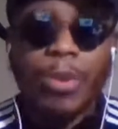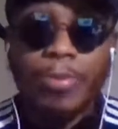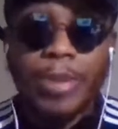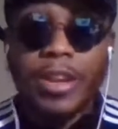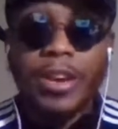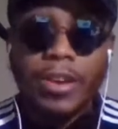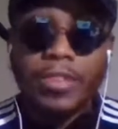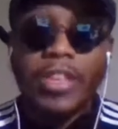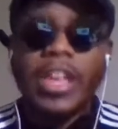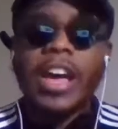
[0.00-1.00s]
But
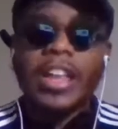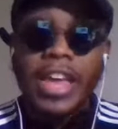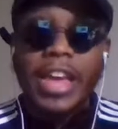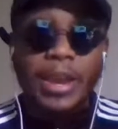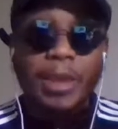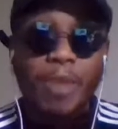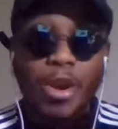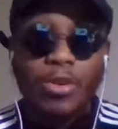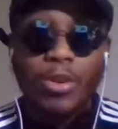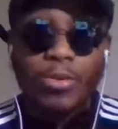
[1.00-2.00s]
because a lot of them
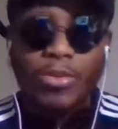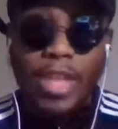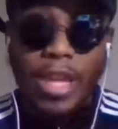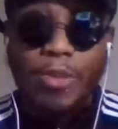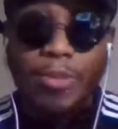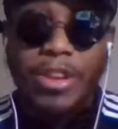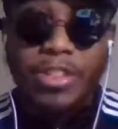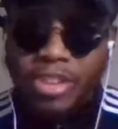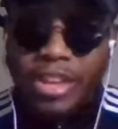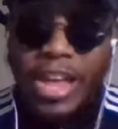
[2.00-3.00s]
are closed down,
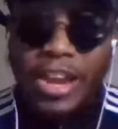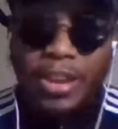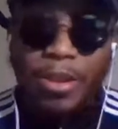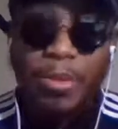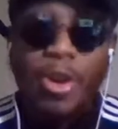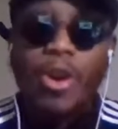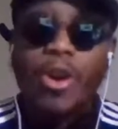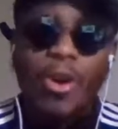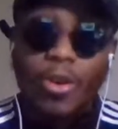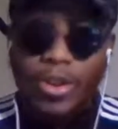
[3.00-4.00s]
because a lot of them
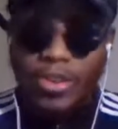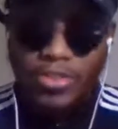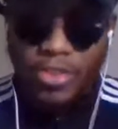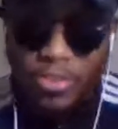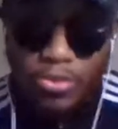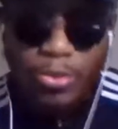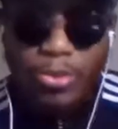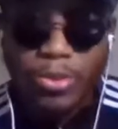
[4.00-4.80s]
aren't essential,